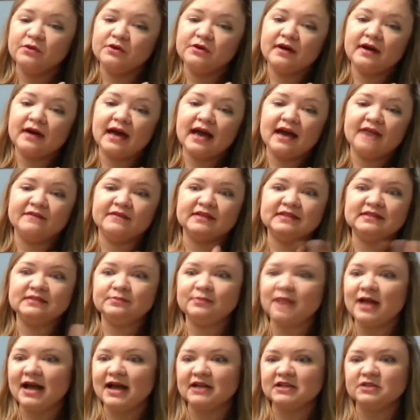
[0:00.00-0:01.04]
We'll have a
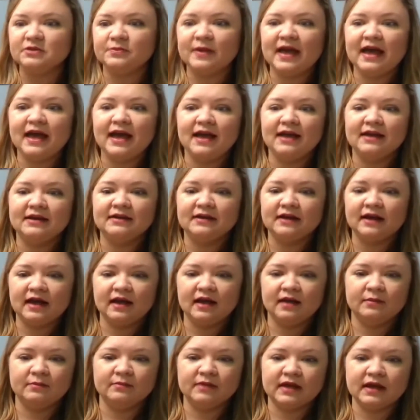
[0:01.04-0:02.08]
splash pad,
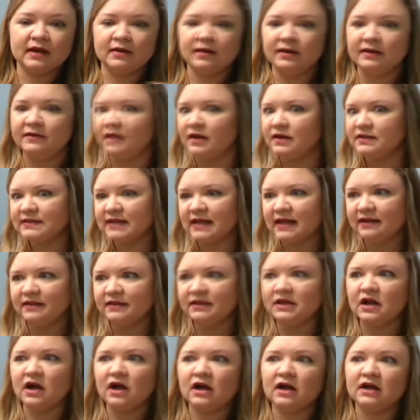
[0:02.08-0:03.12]
um, a
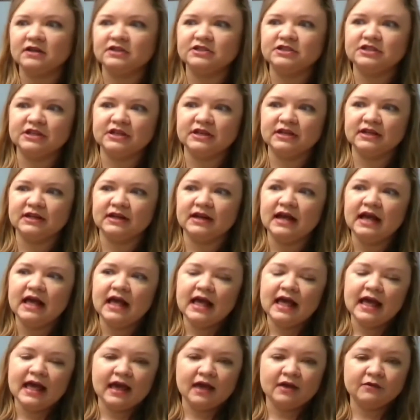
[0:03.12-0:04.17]
silent auction,
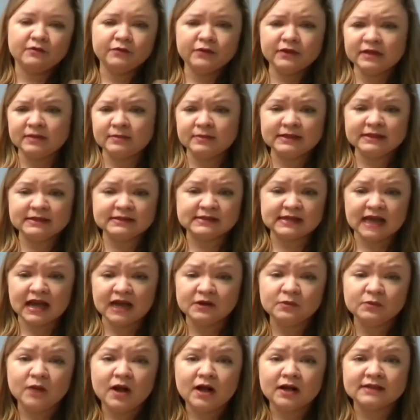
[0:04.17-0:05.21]
a really big
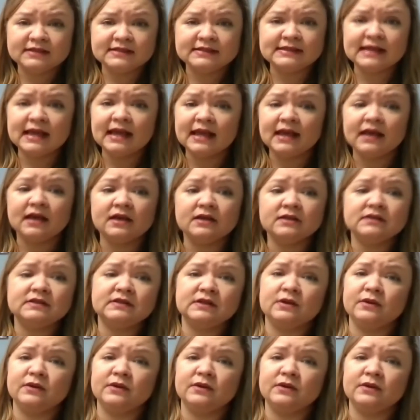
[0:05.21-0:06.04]
sidewalk sale.